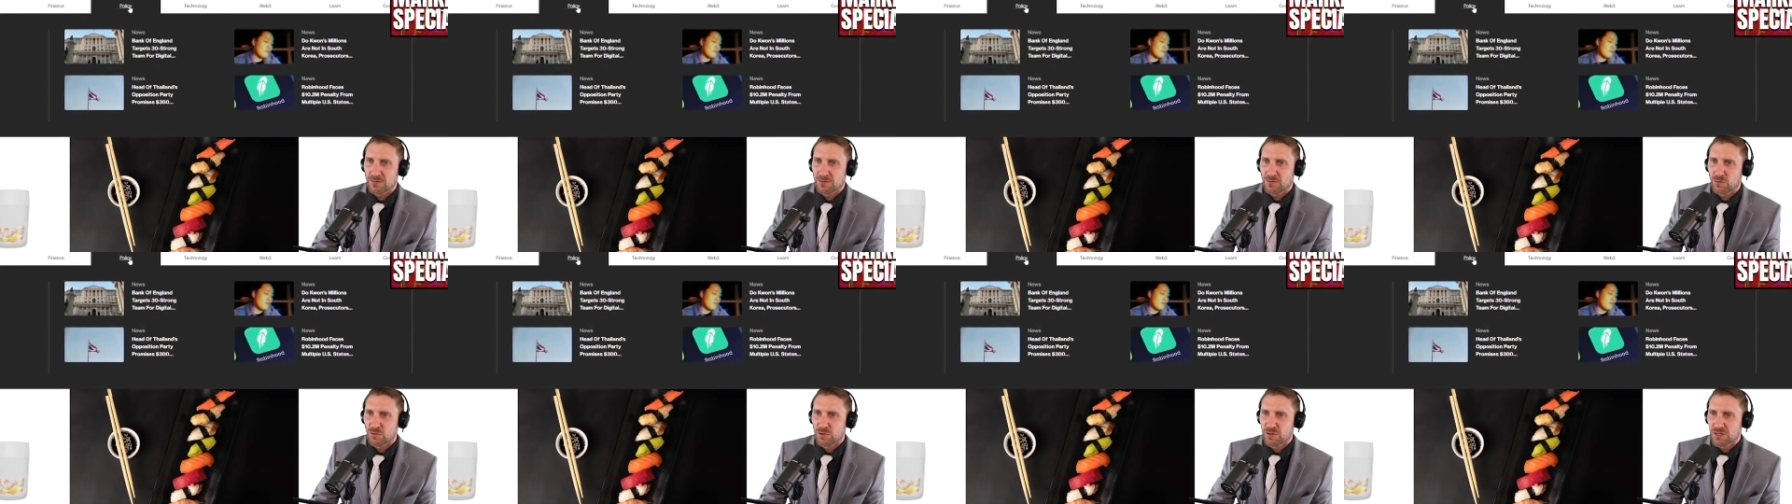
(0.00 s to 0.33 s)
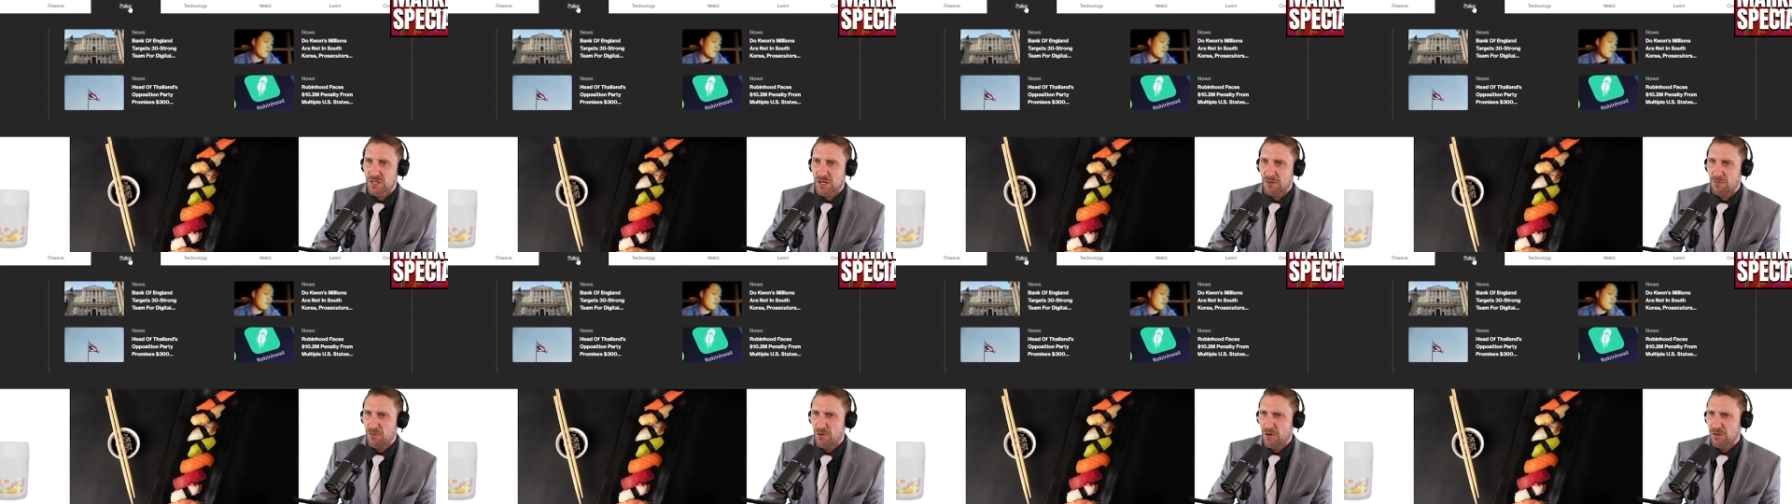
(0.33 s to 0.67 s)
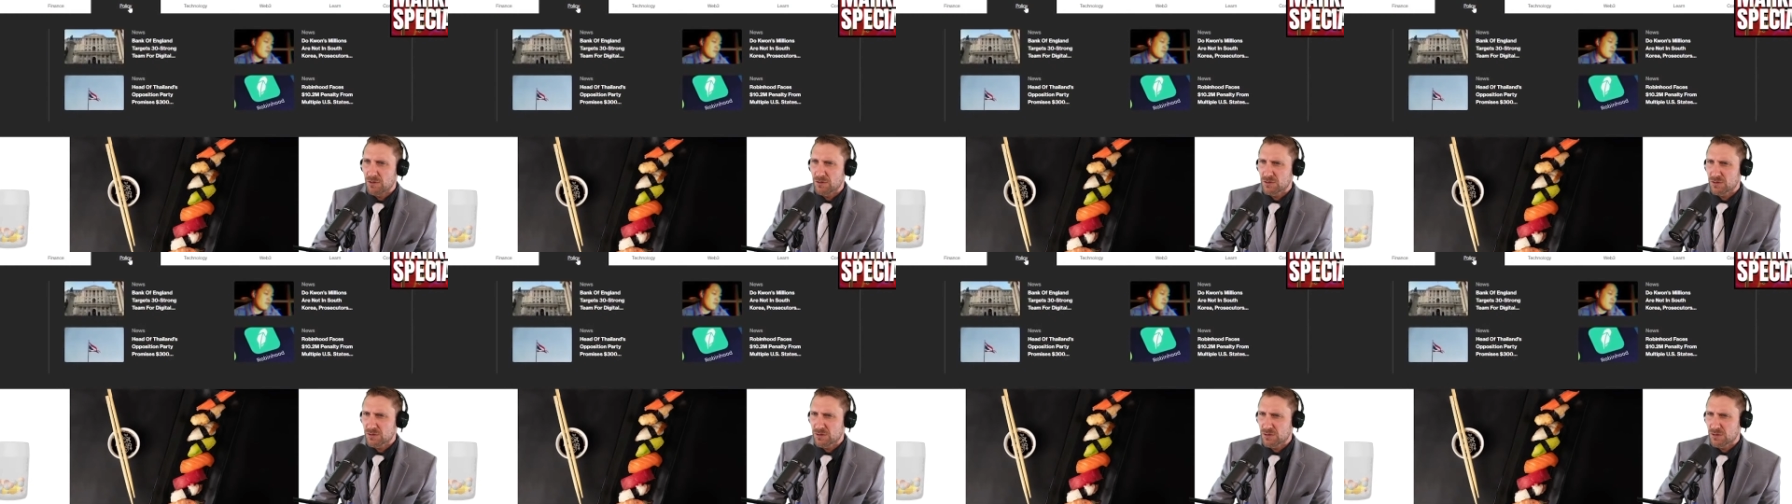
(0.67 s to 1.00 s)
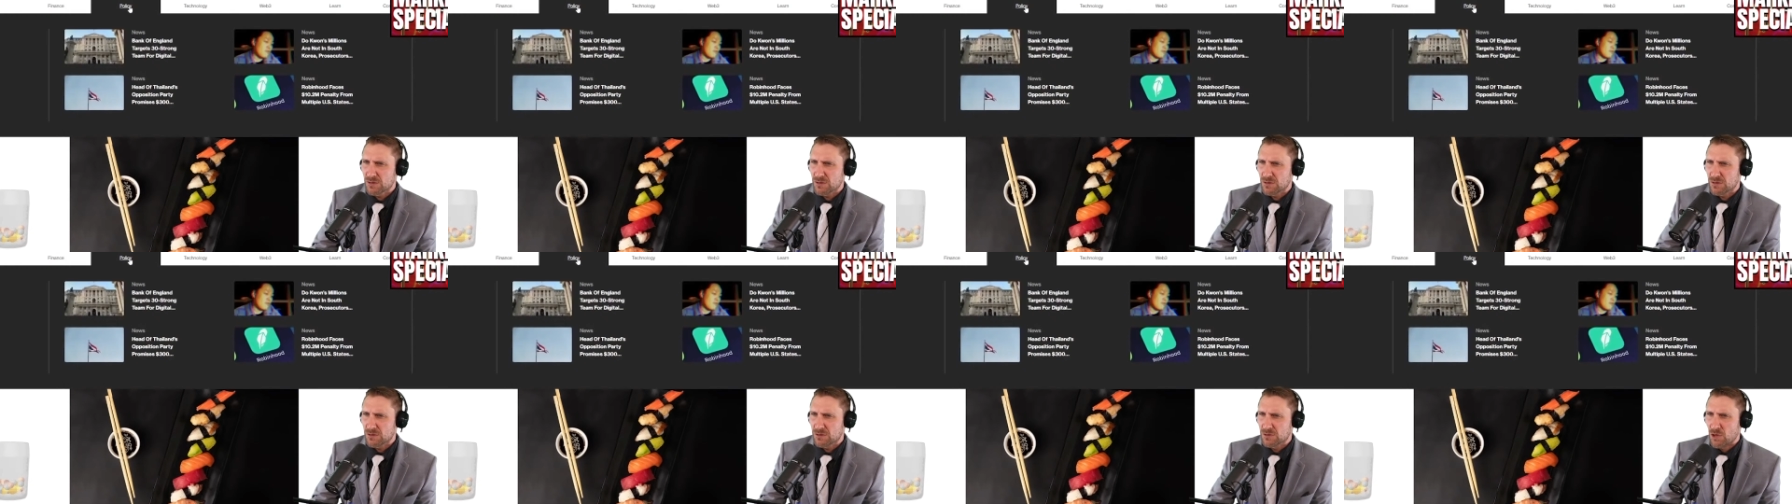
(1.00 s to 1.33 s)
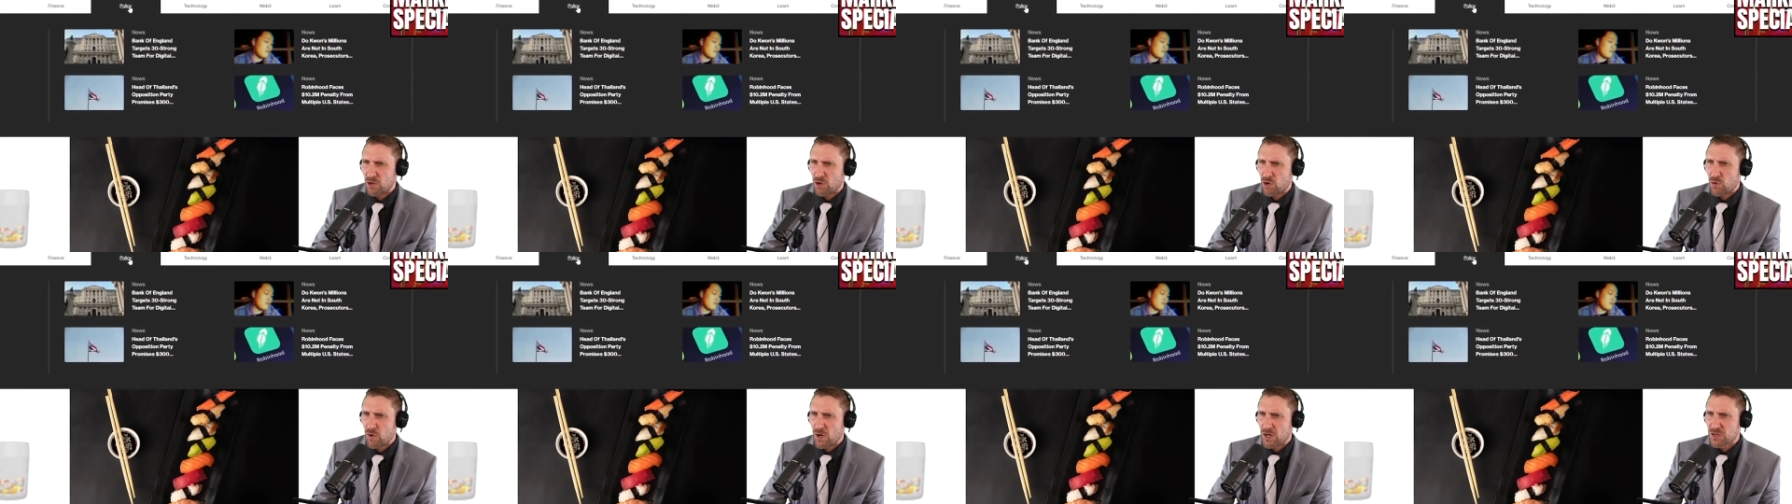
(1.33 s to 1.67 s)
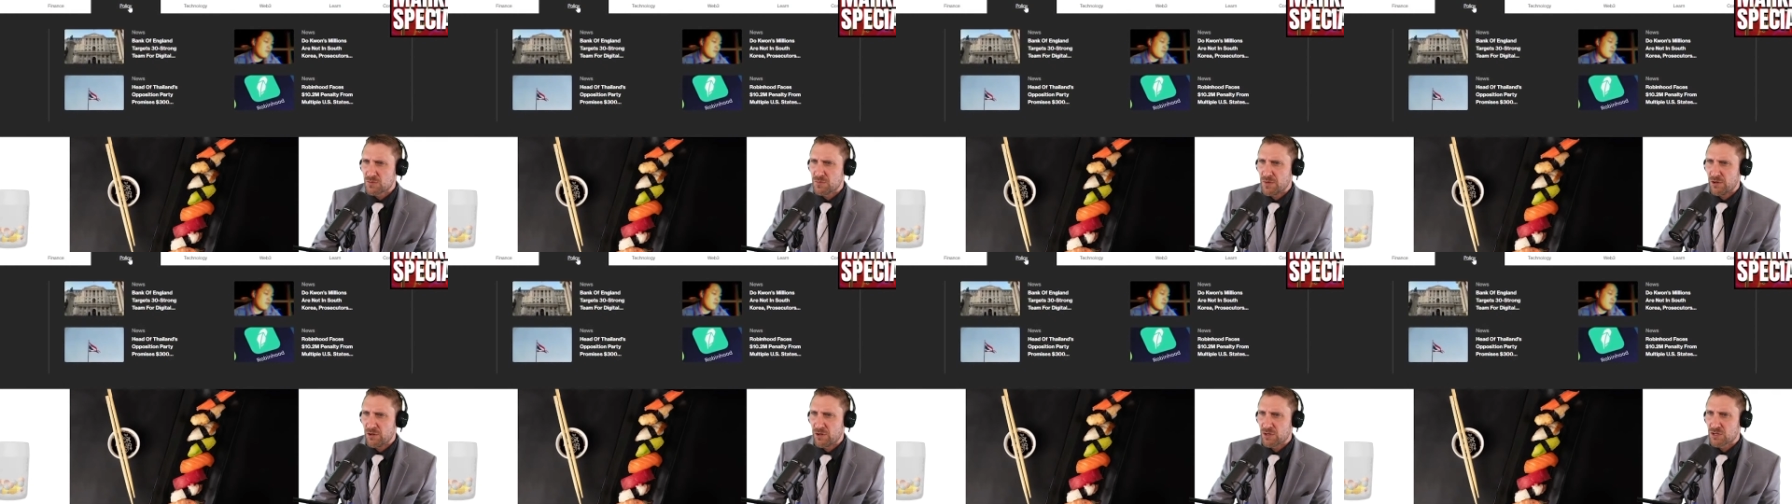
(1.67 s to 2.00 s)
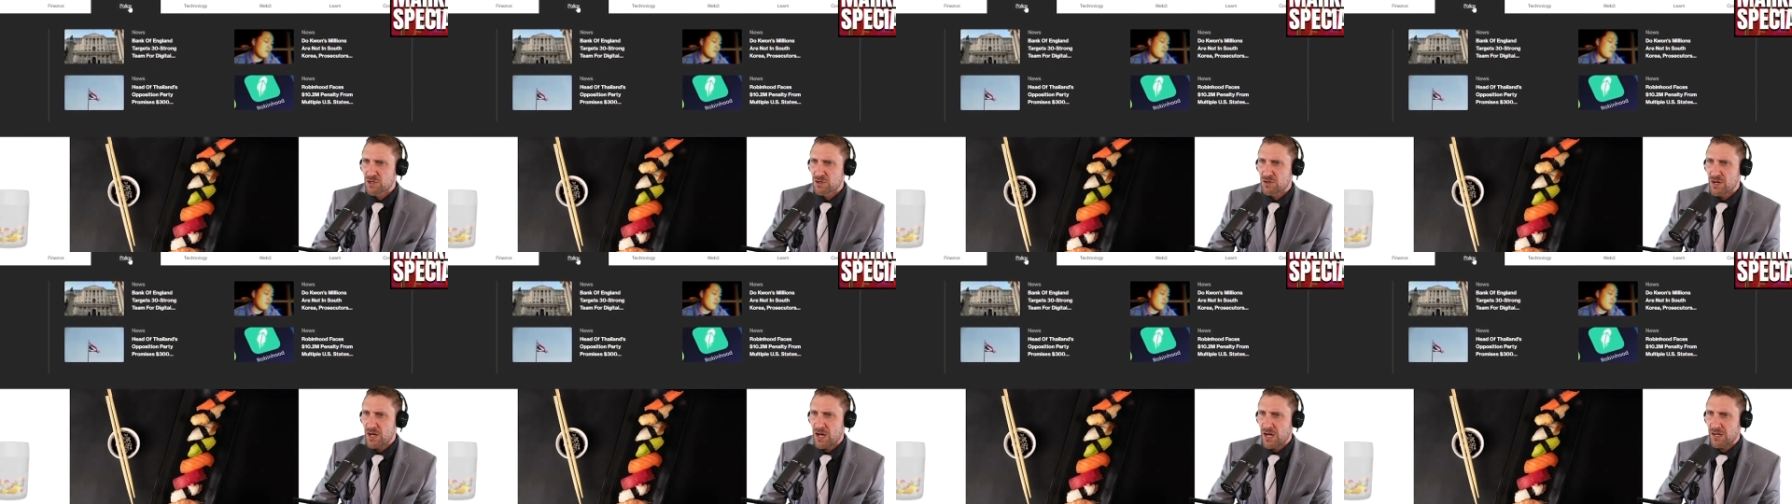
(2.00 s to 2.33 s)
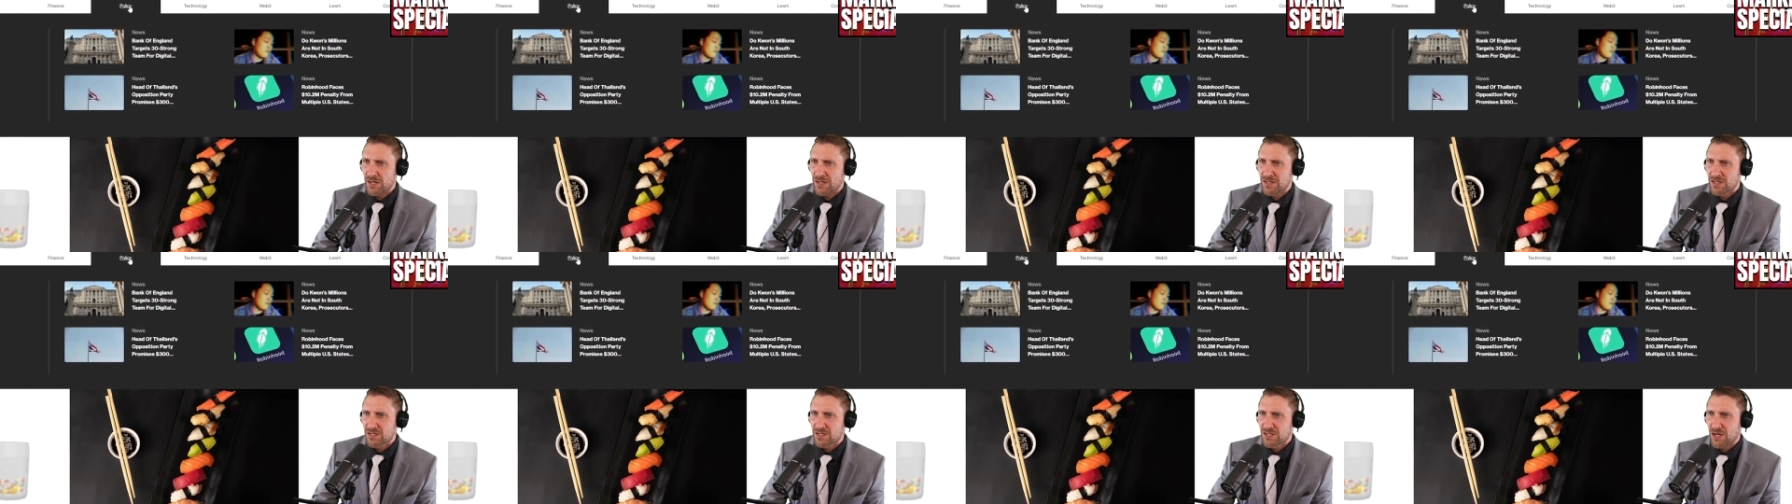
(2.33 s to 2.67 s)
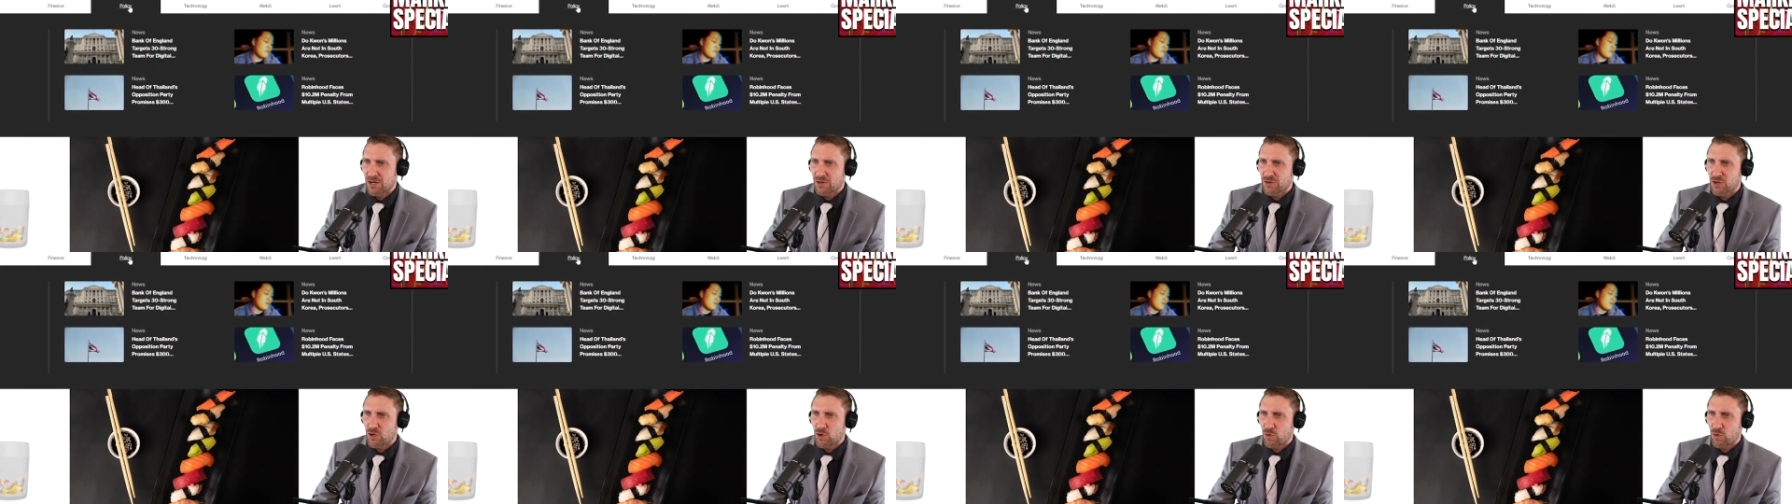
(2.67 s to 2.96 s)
What is that policy? Do Kwon's millions are not in South